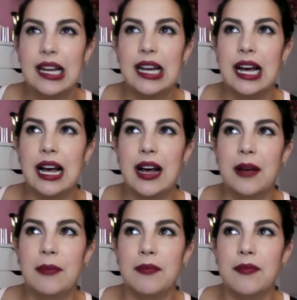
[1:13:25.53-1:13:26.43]

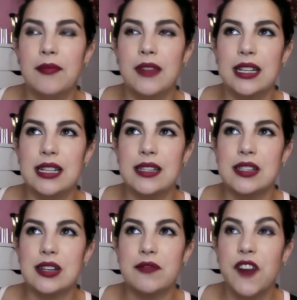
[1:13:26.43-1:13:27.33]

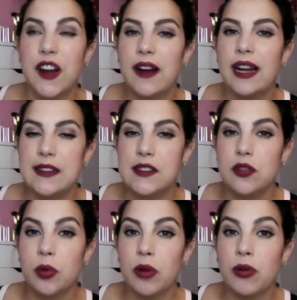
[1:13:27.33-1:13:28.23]
They're very easy
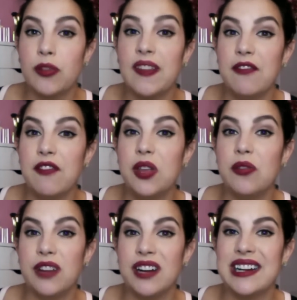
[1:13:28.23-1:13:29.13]
to work with, and they
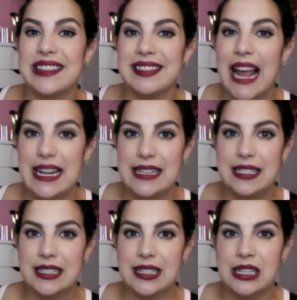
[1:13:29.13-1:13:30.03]
feel very
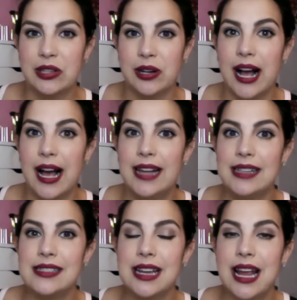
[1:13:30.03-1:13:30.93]
light on your
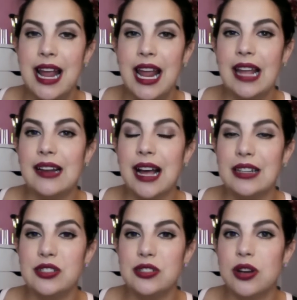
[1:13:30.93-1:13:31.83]
eyes. And
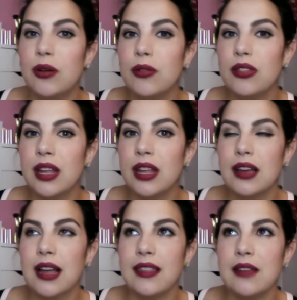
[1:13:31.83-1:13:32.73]
I
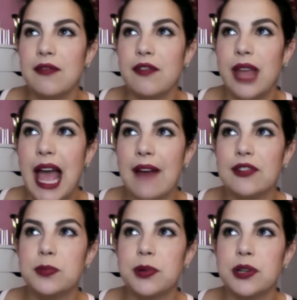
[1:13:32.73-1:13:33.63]
think for the
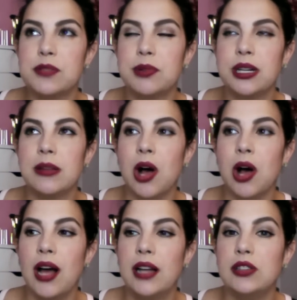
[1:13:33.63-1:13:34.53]
average person putting them
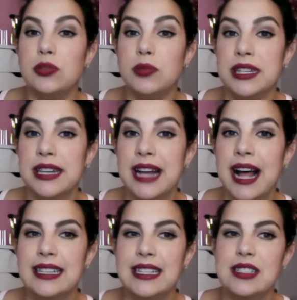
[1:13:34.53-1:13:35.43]
on, you would
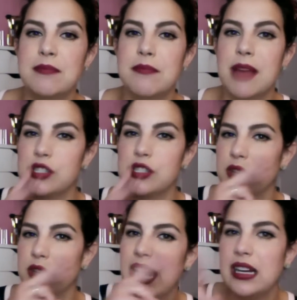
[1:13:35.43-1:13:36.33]
not need to mess
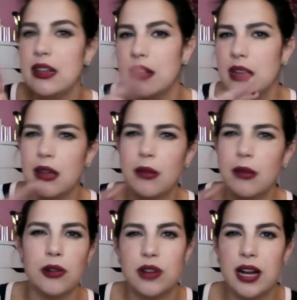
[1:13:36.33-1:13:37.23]
with cutting them
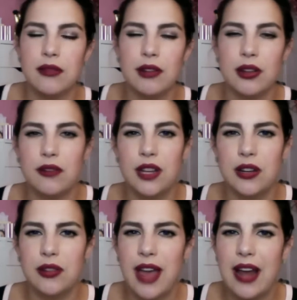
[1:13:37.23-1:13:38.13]
or trying to really
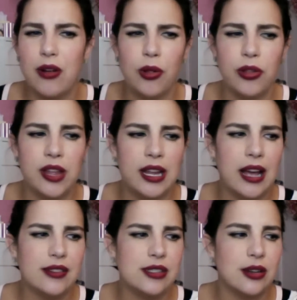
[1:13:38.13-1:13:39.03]
figure that whole thing
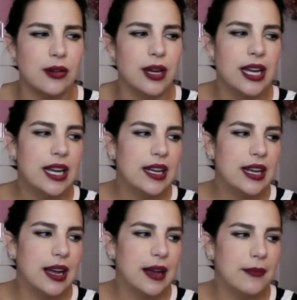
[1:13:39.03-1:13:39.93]
out. So
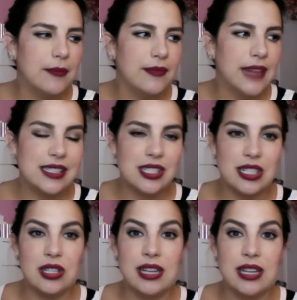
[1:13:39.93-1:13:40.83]
that's just
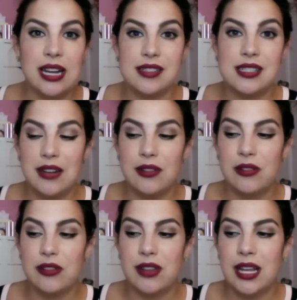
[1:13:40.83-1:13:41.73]
a good kind of
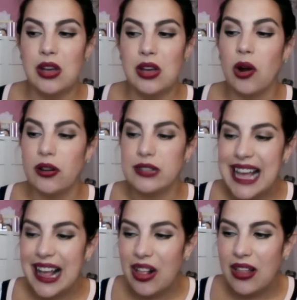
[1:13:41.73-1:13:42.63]
standard thing.
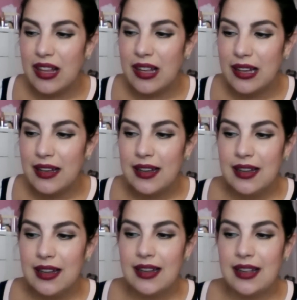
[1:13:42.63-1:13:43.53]
Ardell
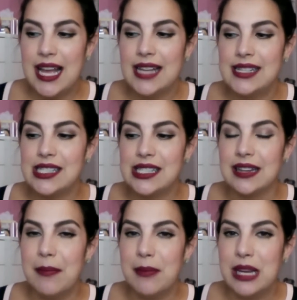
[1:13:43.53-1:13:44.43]
has
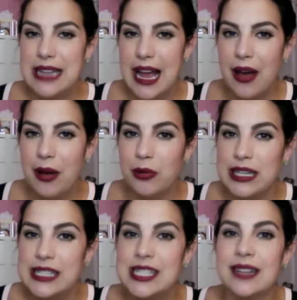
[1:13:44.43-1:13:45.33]
let me down
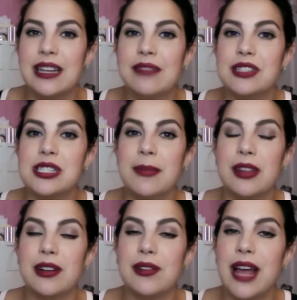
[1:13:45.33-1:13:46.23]
recently with some of
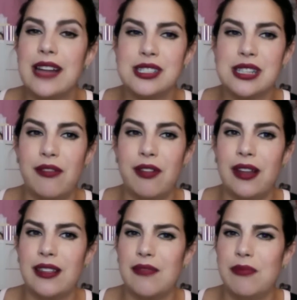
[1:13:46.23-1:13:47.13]
their lashes. I feel
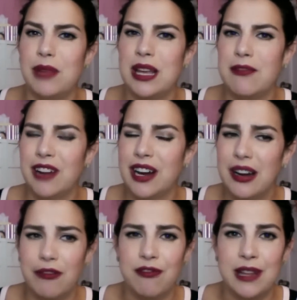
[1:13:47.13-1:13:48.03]
like they've become
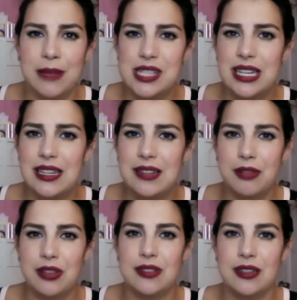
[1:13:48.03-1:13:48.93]
very flimsy
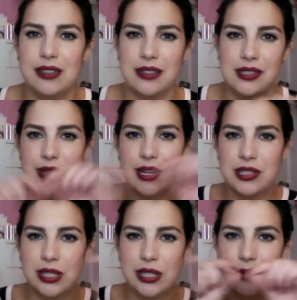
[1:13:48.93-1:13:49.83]
with the
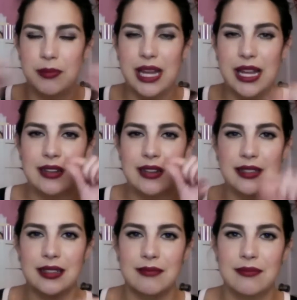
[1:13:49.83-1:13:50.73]
construction of the band,
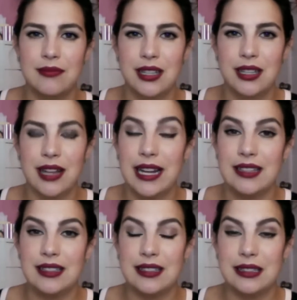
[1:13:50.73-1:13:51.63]
and
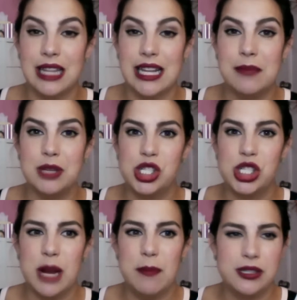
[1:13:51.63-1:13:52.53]
they get
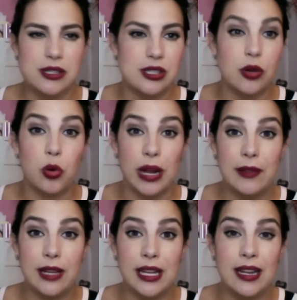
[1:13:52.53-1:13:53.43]
misshapen so
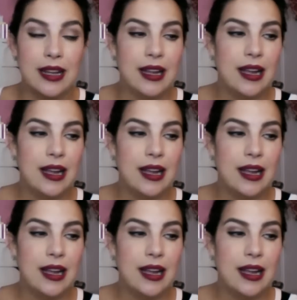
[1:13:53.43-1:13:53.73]
quickly.